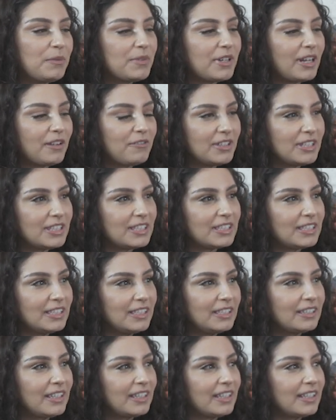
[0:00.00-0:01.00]
but I want to
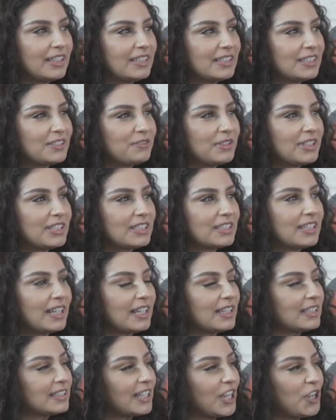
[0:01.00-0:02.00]
see like his, what his
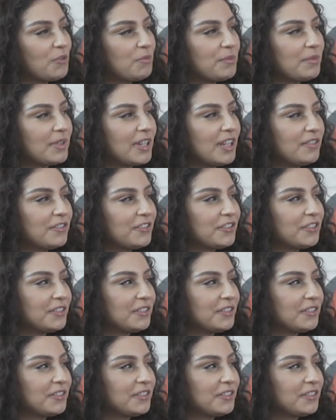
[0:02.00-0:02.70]
next album cover